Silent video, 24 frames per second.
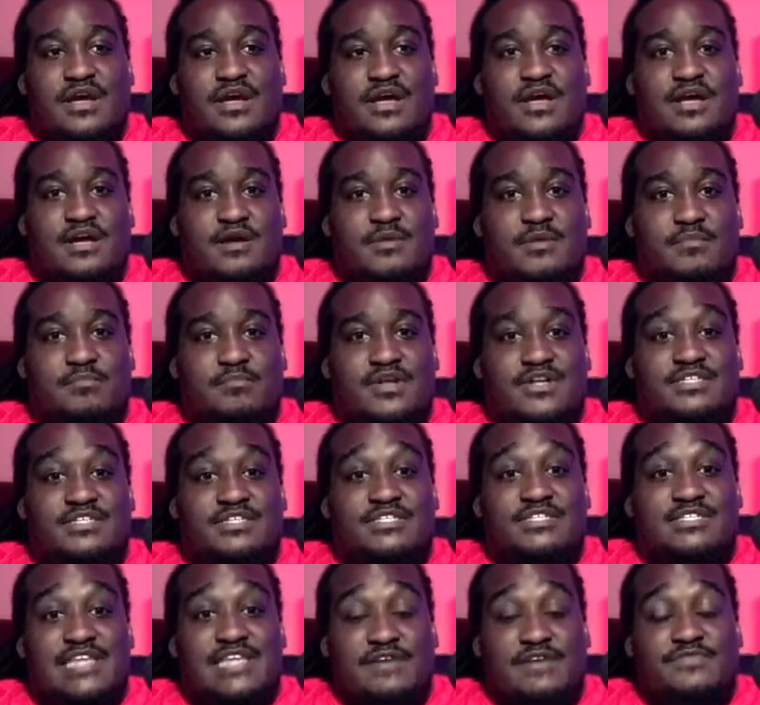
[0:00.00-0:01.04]
but it's
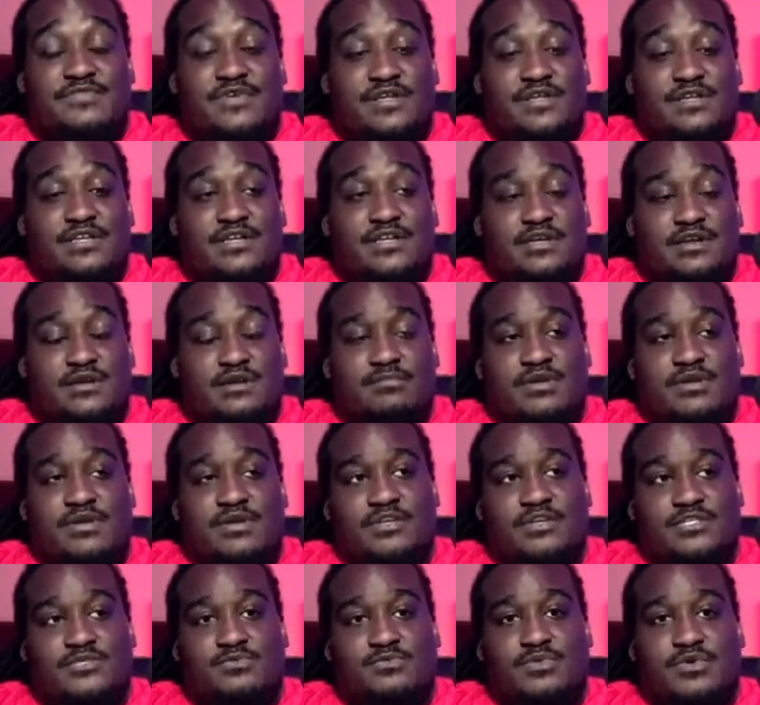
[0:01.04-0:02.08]
definitely gonna be
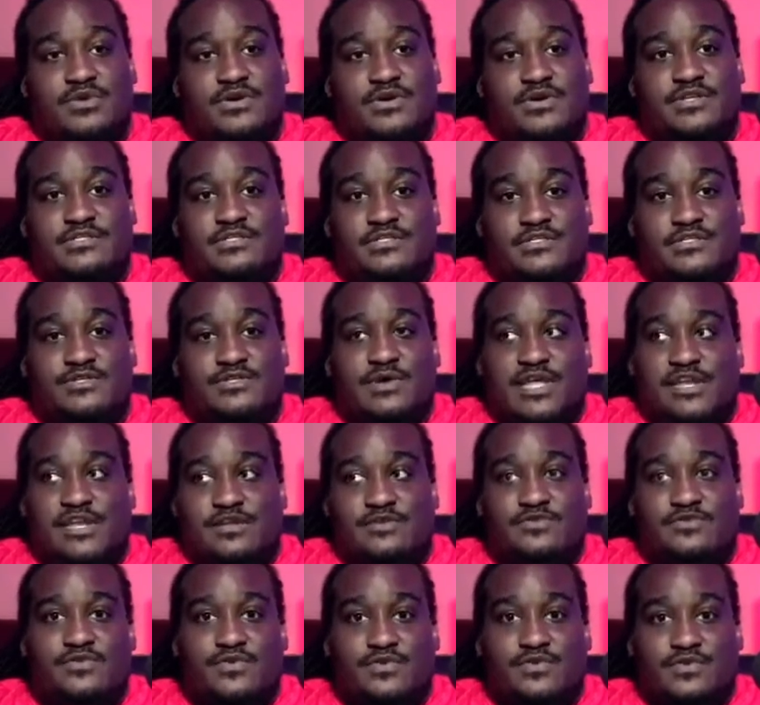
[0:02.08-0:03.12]
an experience, and so I
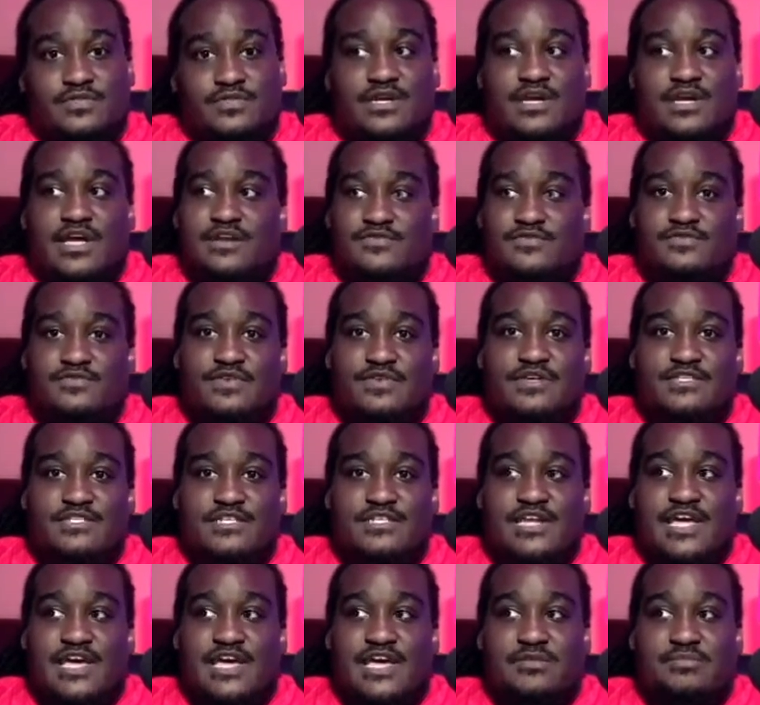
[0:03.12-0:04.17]
look forward to kind of
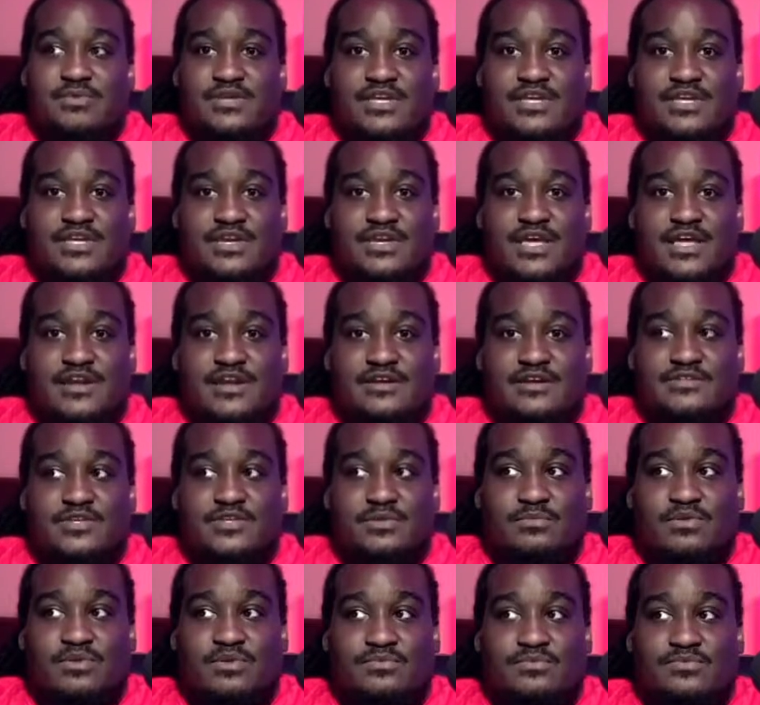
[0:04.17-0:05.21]
finishing that up and getting that out to
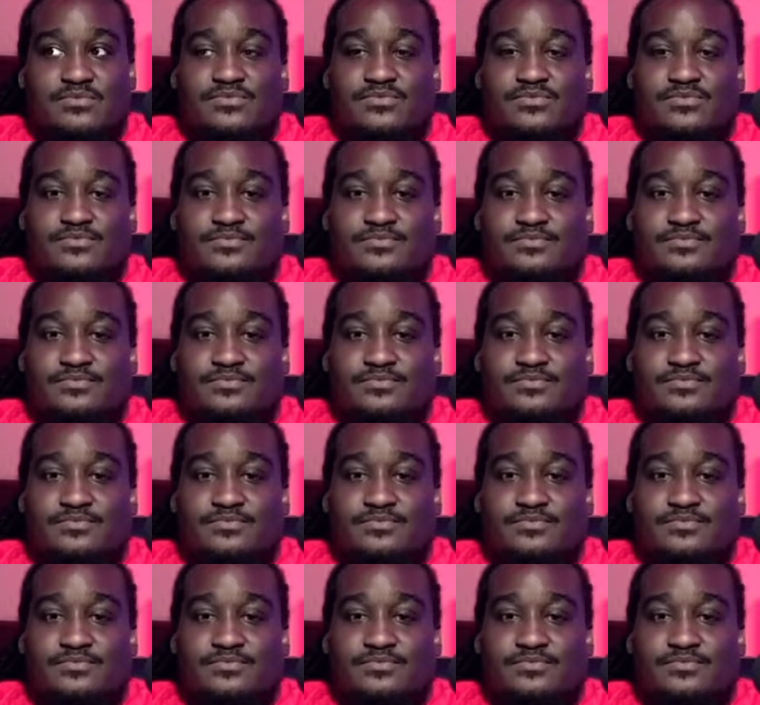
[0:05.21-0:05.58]
the people.